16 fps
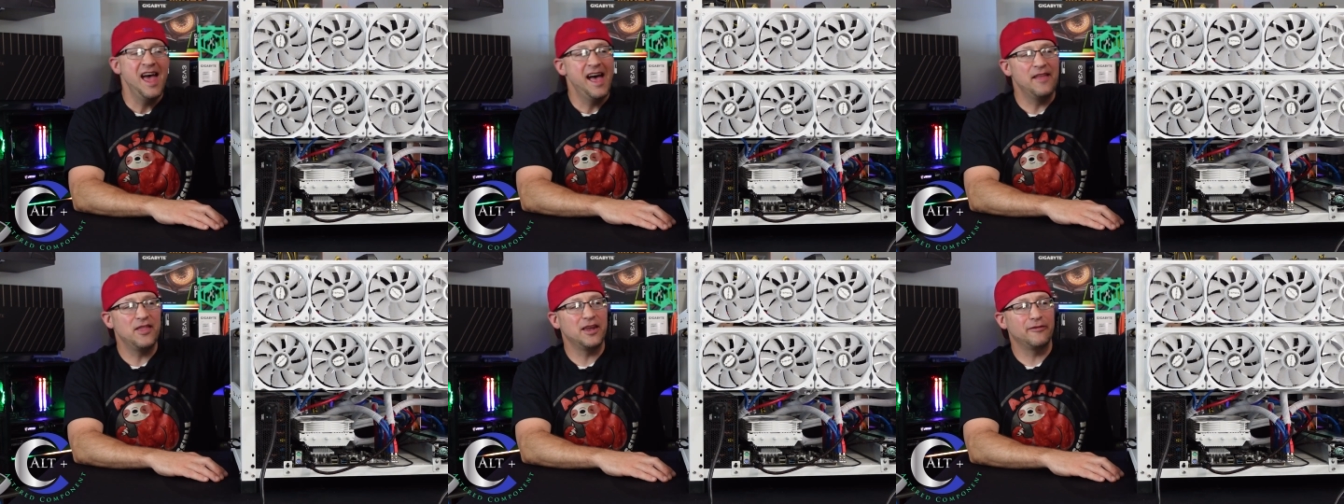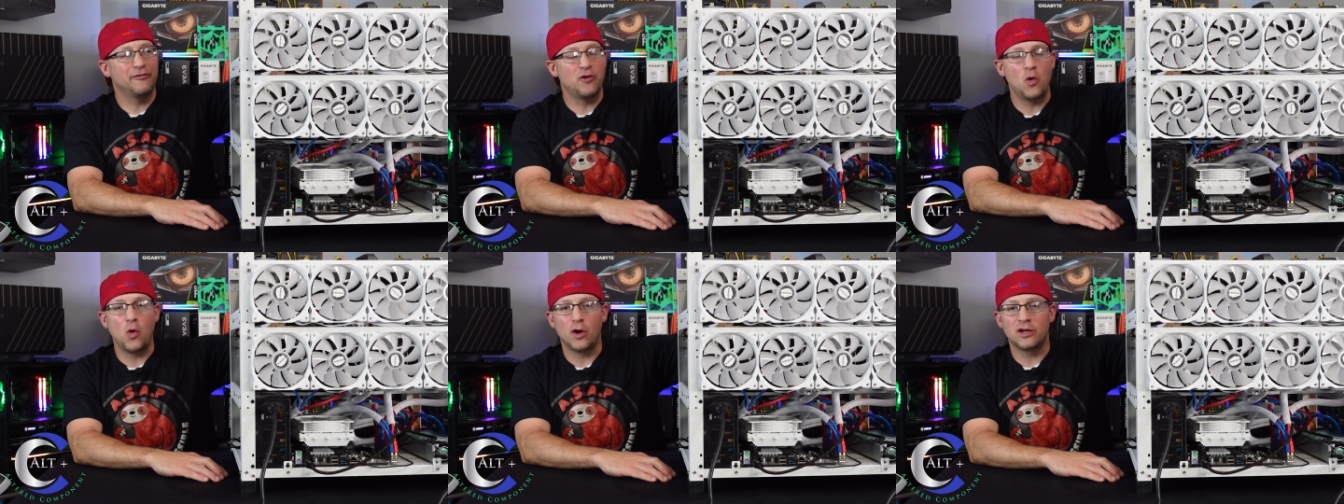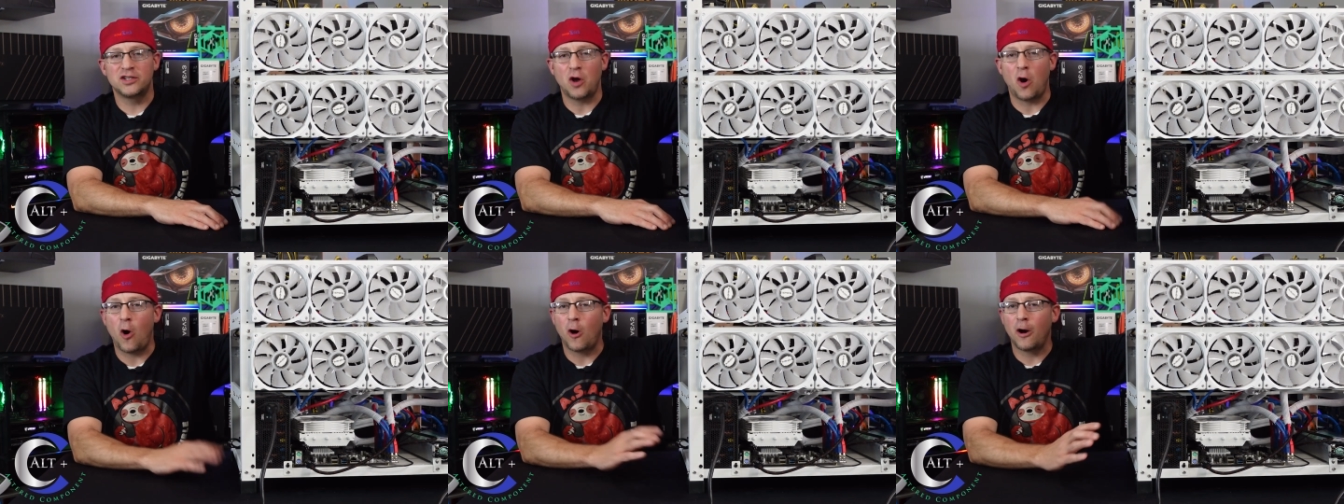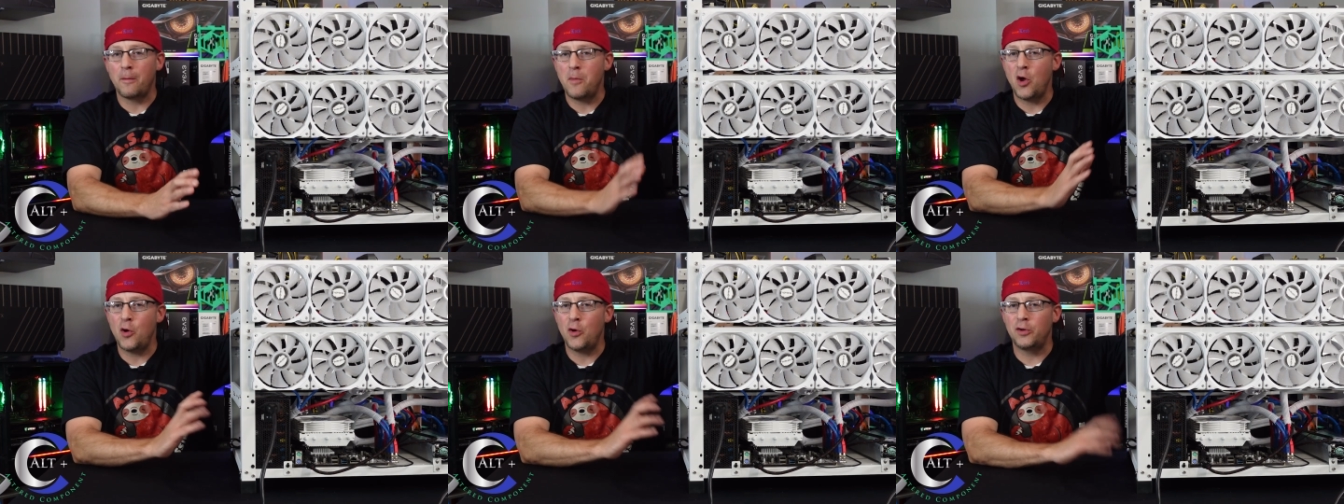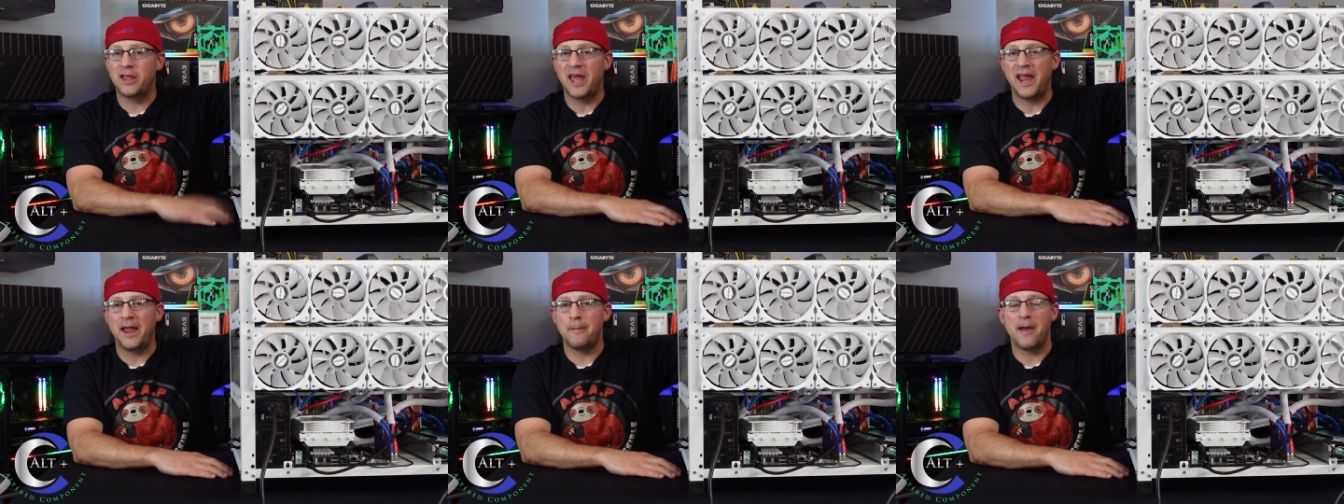And then of course, R mode
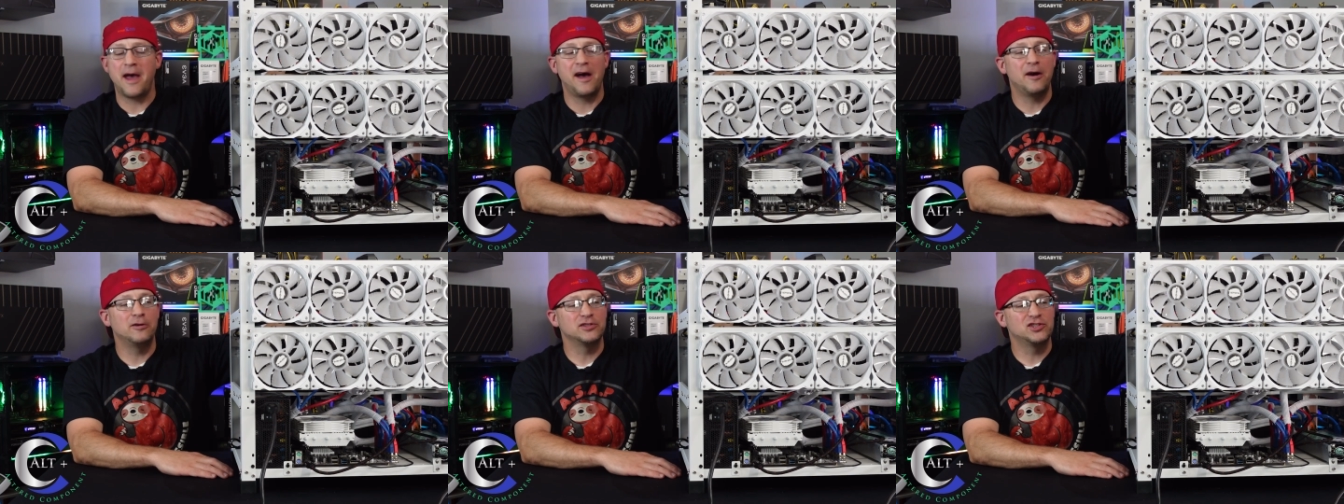came out.